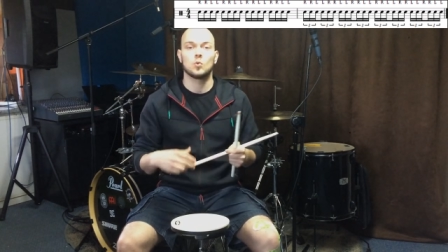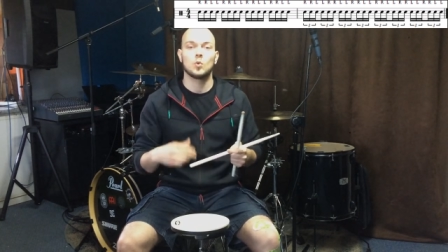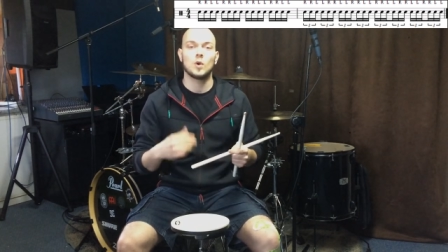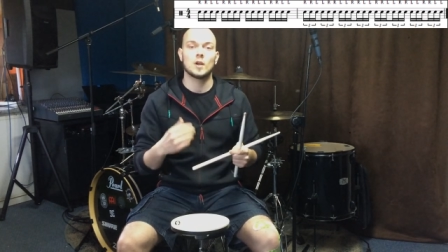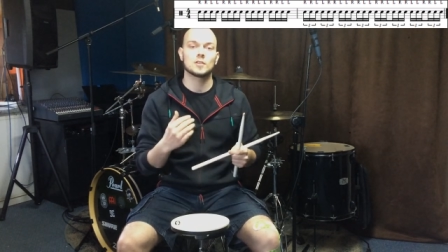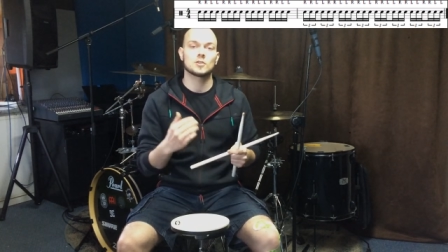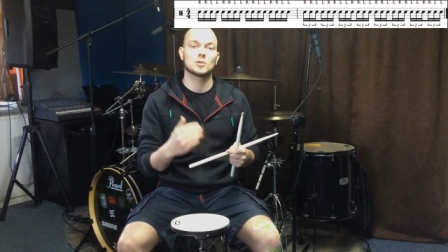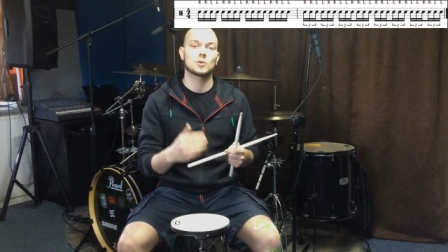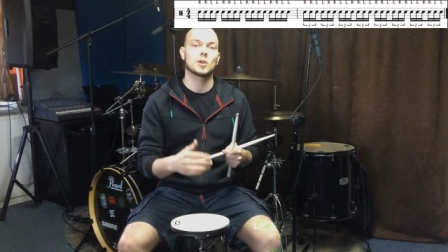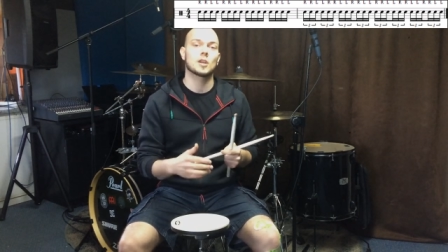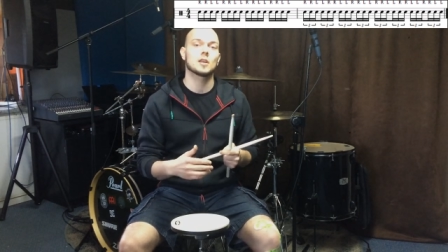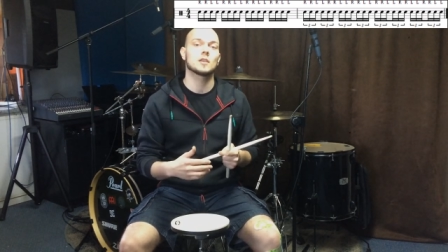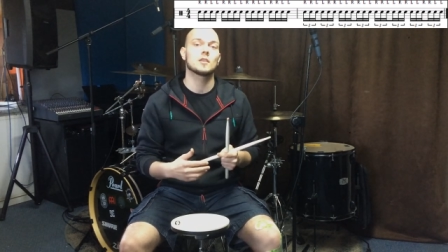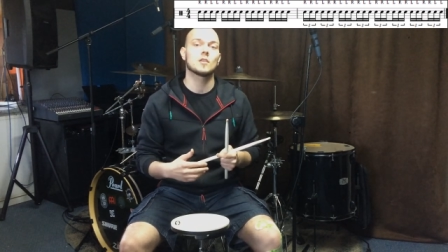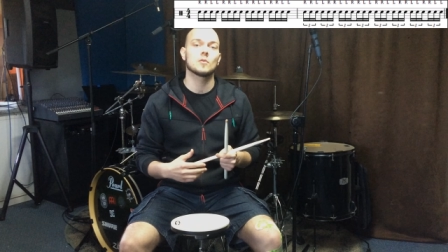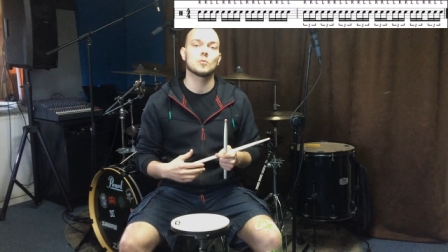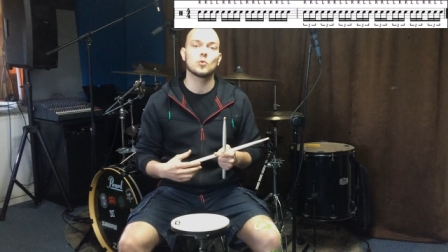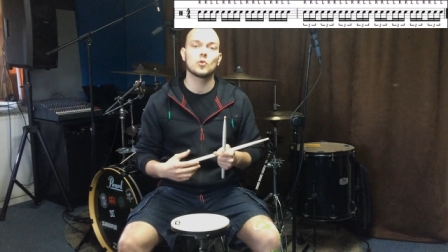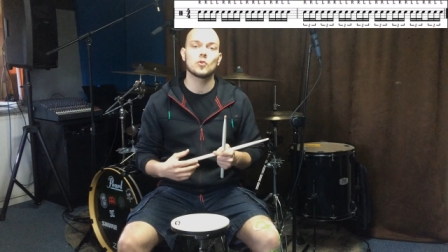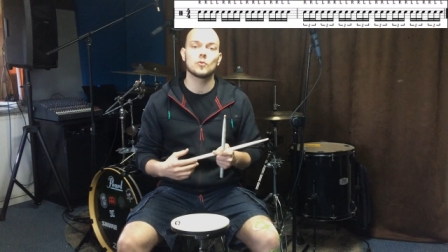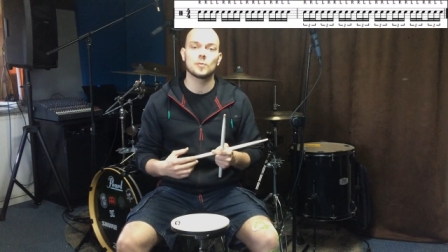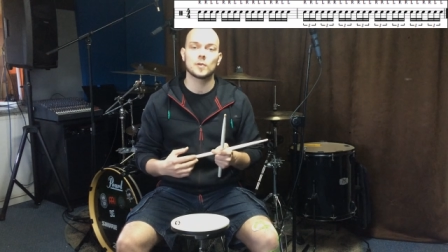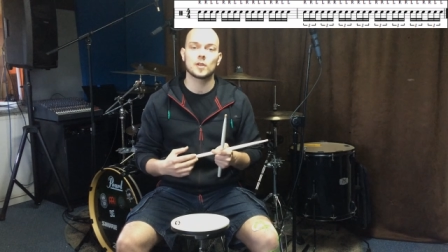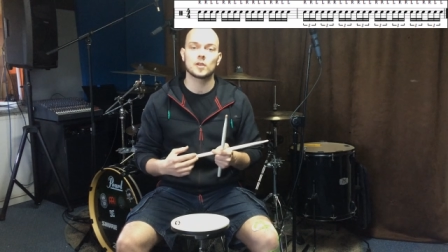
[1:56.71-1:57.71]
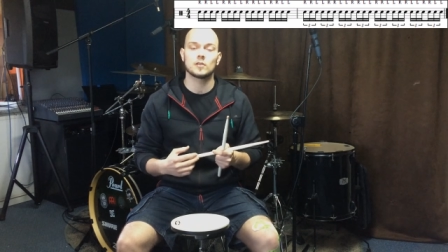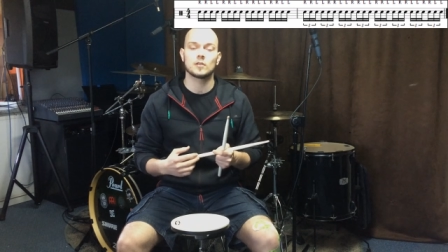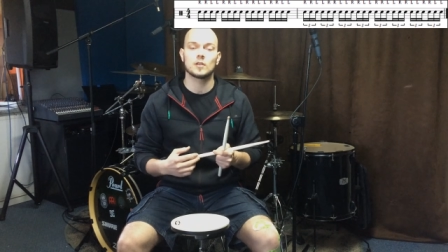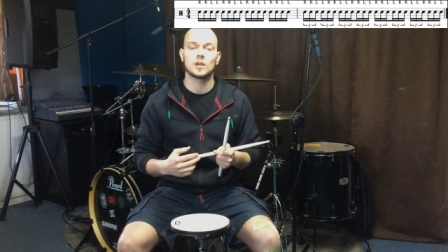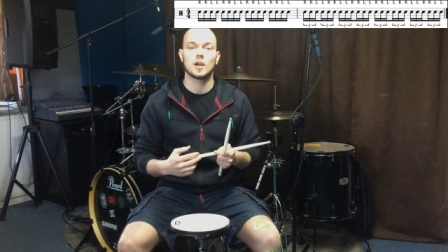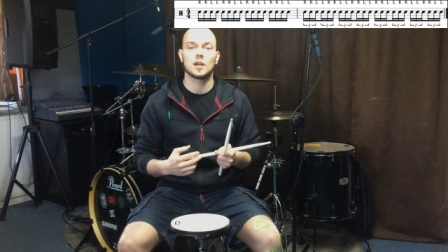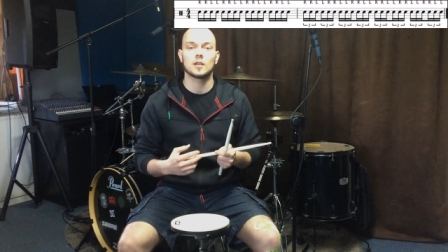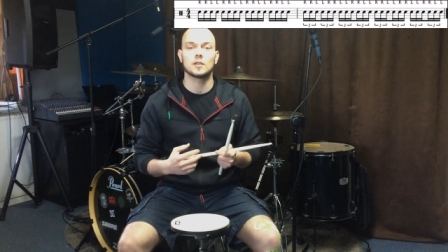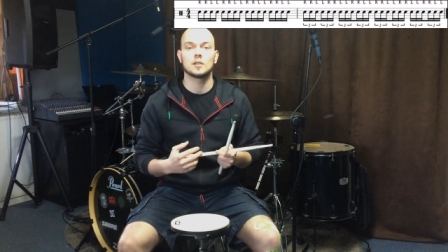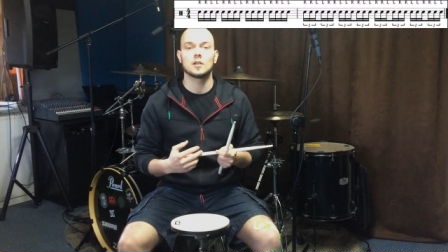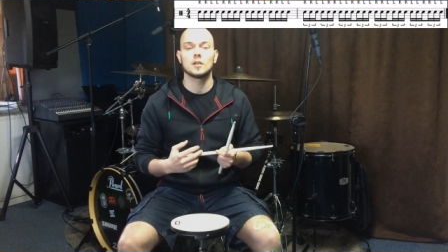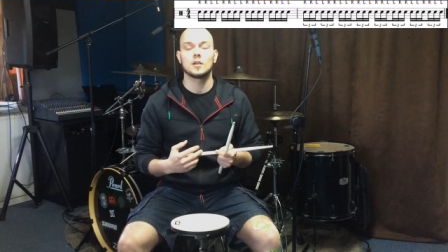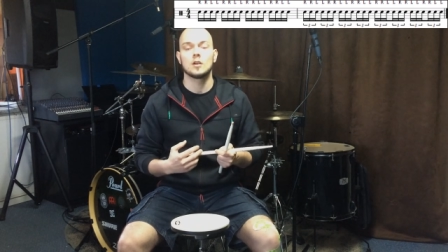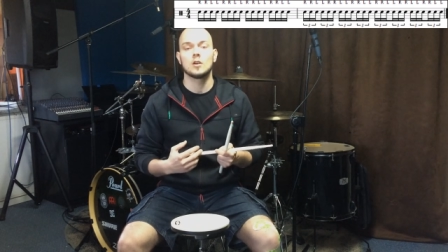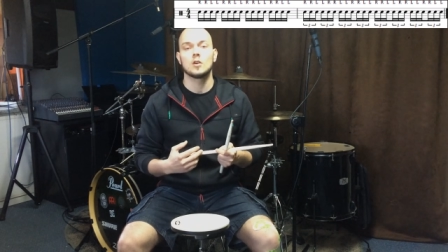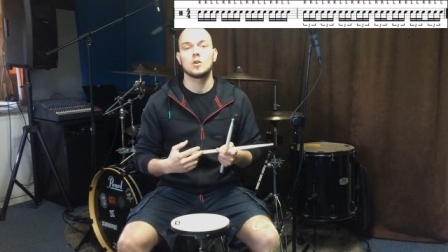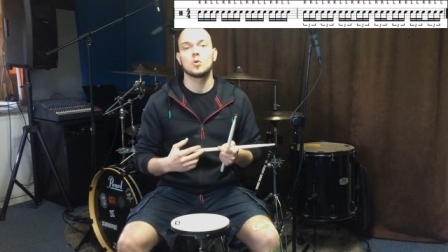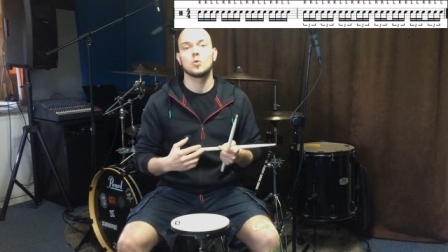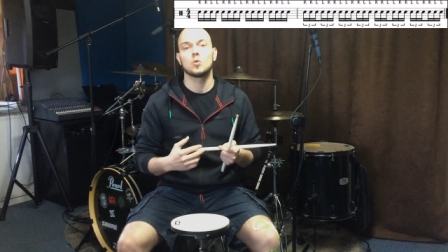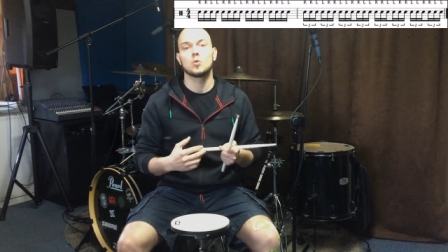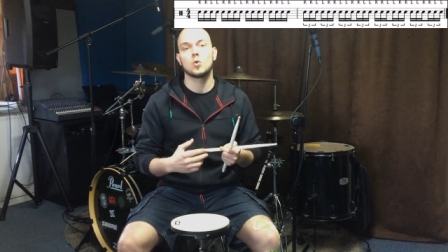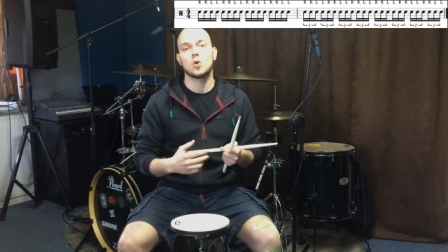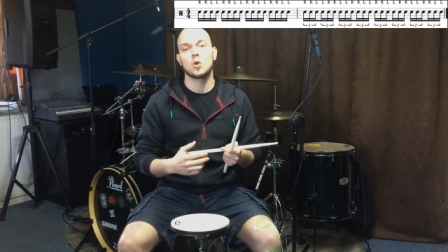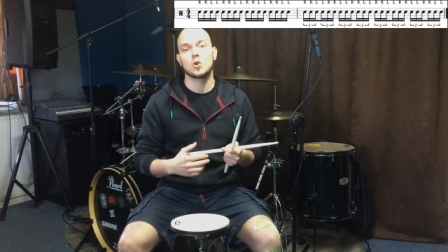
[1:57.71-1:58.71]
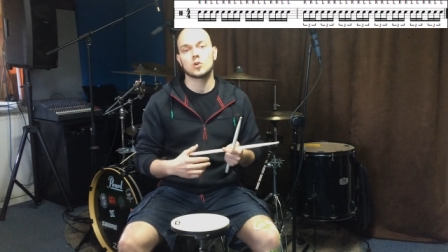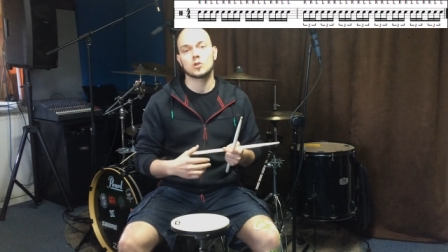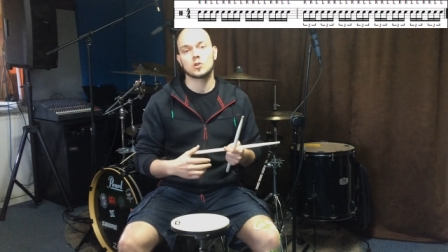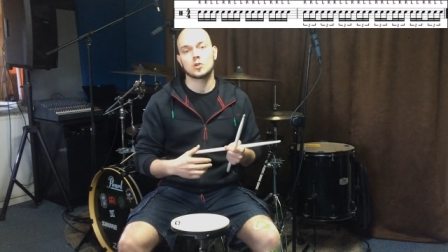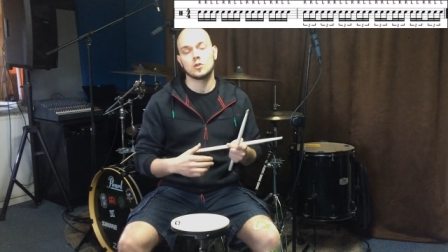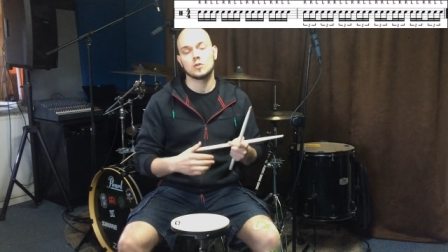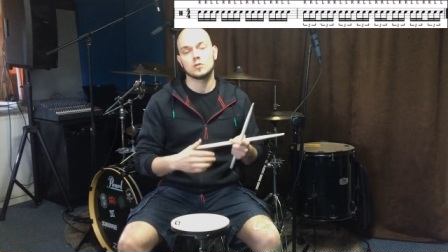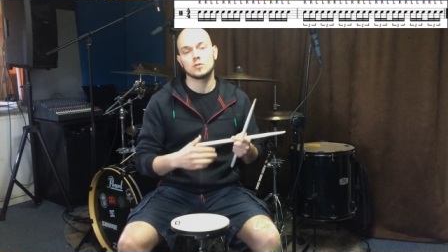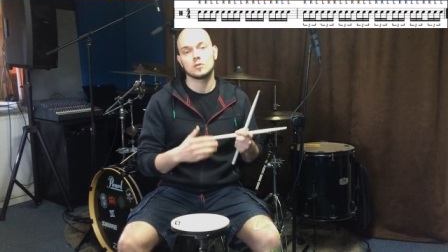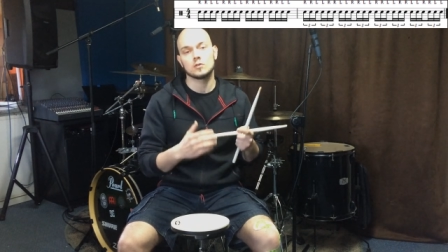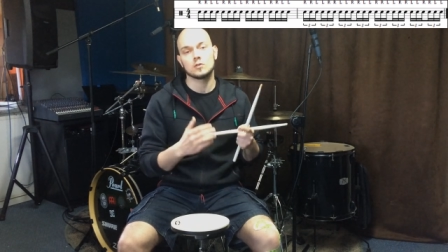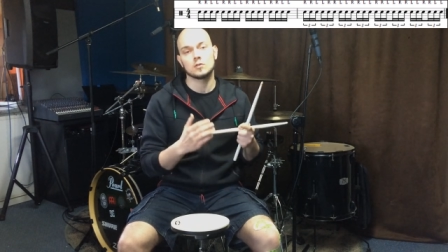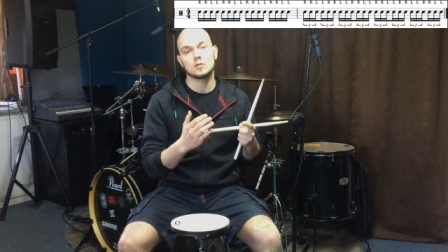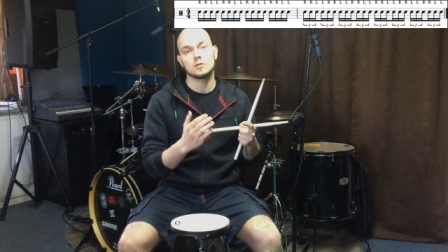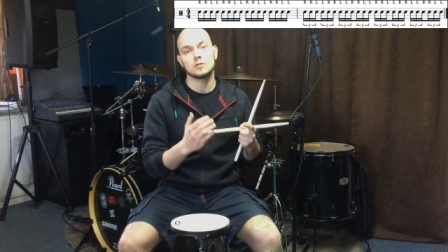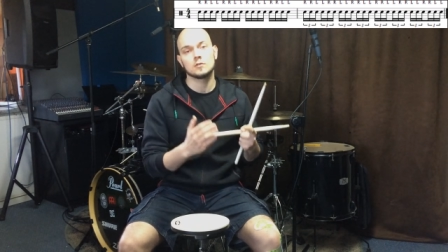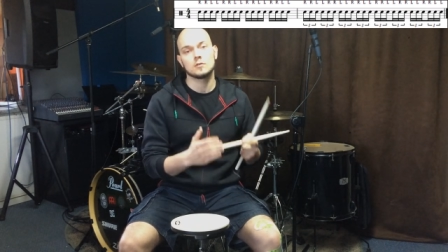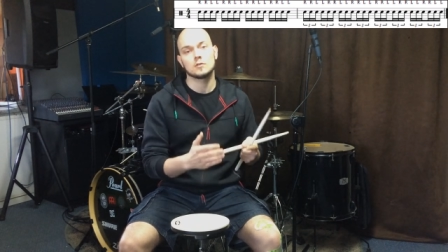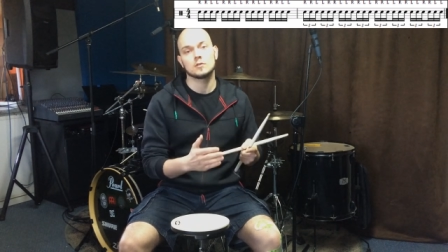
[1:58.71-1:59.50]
Once you get the movement done, work on